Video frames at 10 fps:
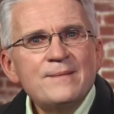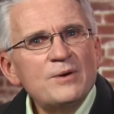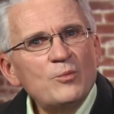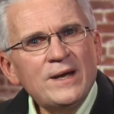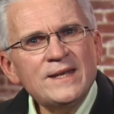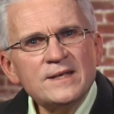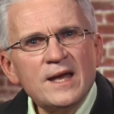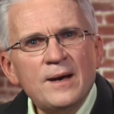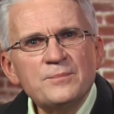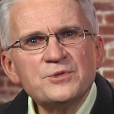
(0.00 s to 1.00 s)
But when it
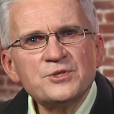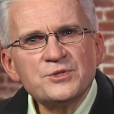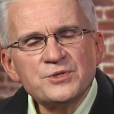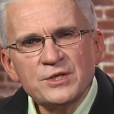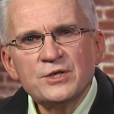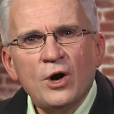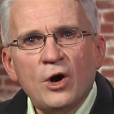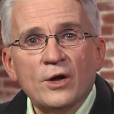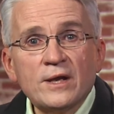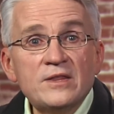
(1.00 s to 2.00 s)
comes to
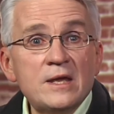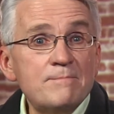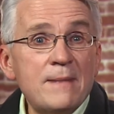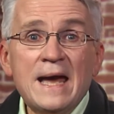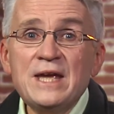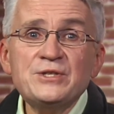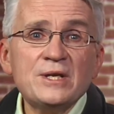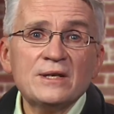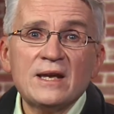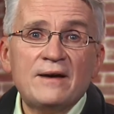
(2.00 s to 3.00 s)
God and the
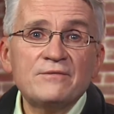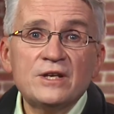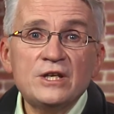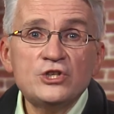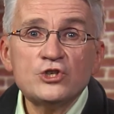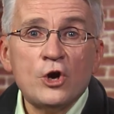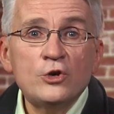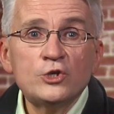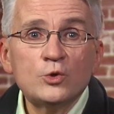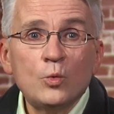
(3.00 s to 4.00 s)
amazing love that he's
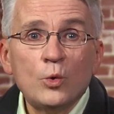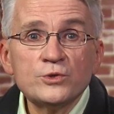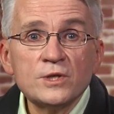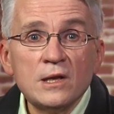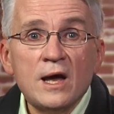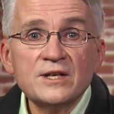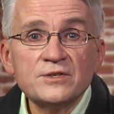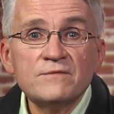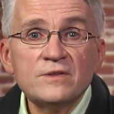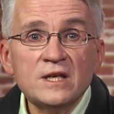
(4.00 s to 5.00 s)
shown towards the likes
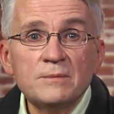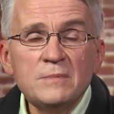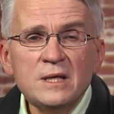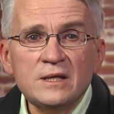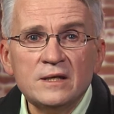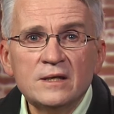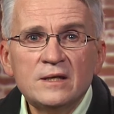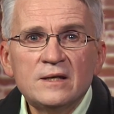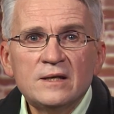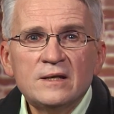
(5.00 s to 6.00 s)
of thee and me,
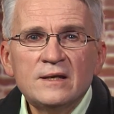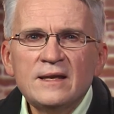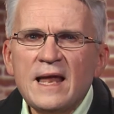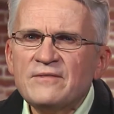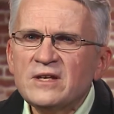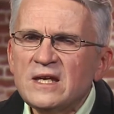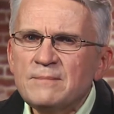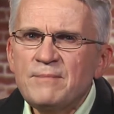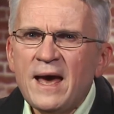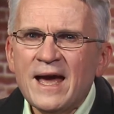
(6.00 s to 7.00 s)
loving
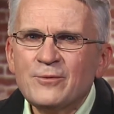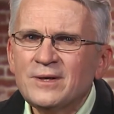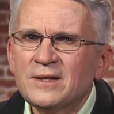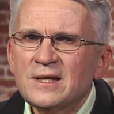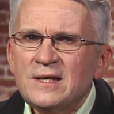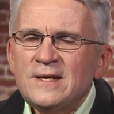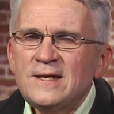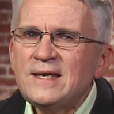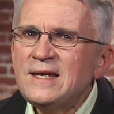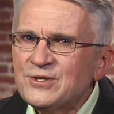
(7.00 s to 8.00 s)
him back, well,
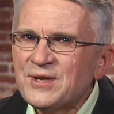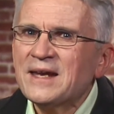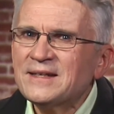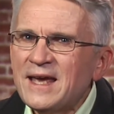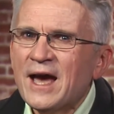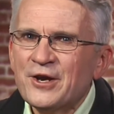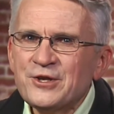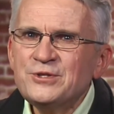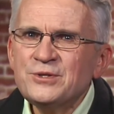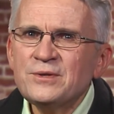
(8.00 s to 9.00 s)
exactly how do
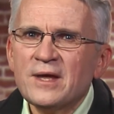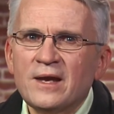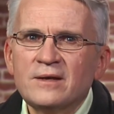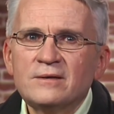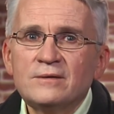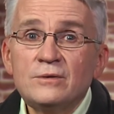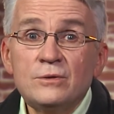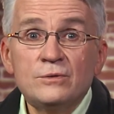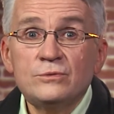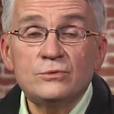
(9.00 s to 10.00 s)
you do that?
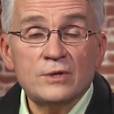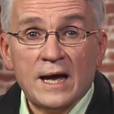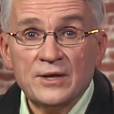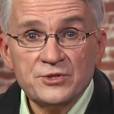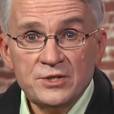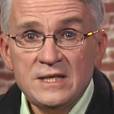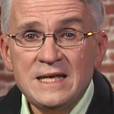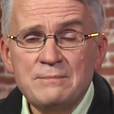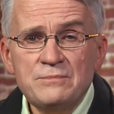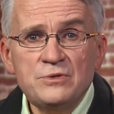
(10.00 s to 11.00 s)
You can't see
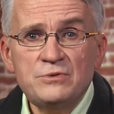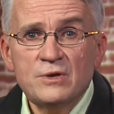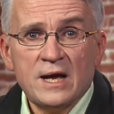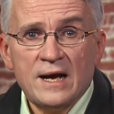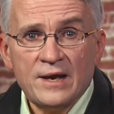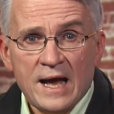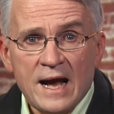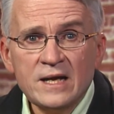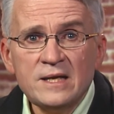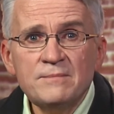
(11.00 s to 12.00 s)
him, you can't
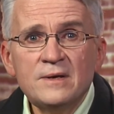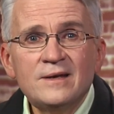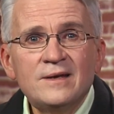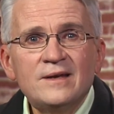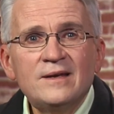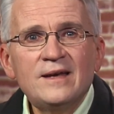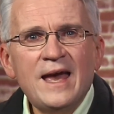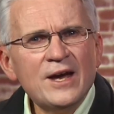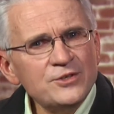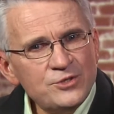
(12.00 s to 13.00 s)
hug him.
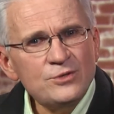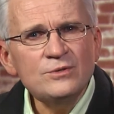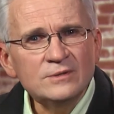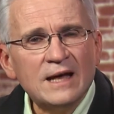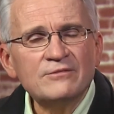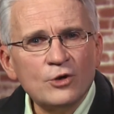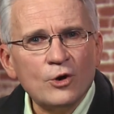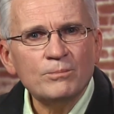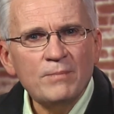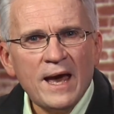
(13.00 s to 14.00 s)
How do you love
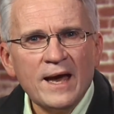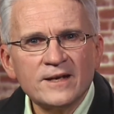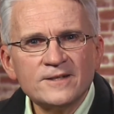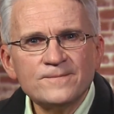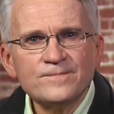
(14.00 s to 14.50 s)
God back?